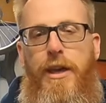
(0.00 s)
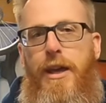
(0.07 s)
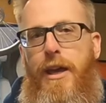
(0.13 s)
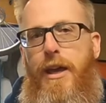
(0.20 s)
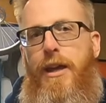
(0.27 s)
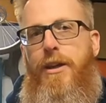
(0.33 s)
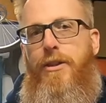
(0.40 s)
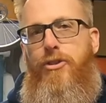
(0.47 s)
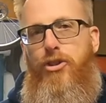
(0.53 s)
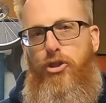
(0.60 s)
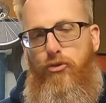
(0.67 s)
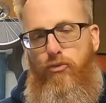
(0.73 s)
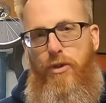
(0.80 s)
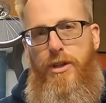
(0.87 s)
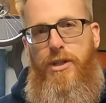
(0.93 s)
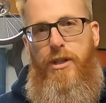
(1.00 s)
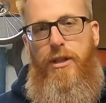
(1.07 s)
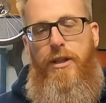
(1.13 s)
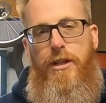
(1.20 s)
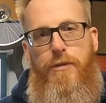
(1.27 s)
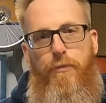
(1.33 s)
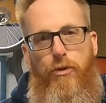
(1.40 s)
and just recently,
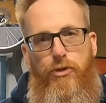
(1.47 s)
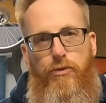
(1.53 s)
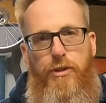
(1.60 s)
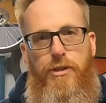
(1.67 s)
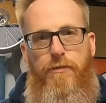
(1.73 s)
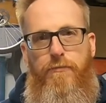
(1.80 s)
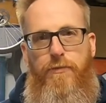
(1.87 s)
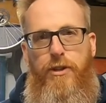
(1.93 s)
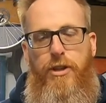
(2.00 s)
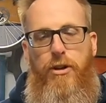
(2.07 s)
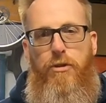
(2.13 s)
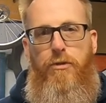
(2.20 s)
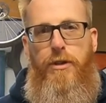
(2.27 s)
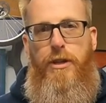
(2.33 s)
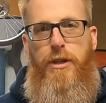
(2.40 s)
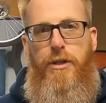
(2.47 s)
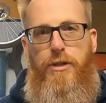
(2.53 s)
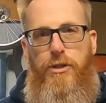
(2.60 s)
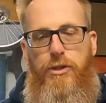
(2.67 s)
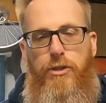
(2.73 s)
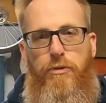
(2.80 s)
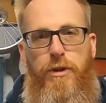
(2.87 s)
his most recent video is
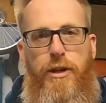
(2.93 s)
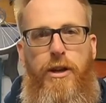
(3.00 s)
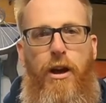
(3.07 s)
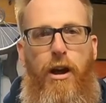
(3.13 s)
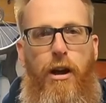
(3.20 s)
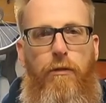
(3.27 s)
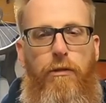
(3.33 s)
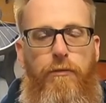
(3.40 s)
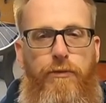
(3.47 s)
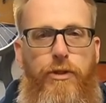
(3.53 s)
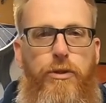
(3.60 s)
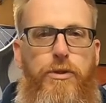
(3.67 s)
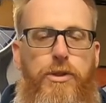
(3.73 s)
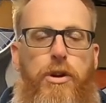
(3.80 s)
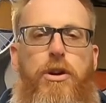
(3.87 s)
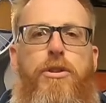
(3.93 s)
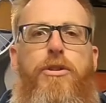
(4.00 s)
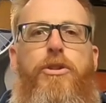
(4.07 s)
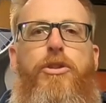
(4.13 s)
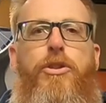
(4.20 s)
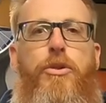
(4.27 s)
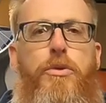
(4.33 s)
doing car reviews on
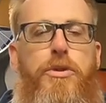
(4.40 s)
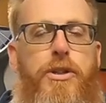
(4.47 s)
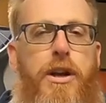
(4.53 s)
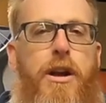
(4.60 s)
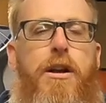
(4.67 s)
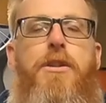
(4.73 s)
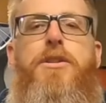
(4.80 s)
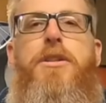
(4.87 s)
used cars.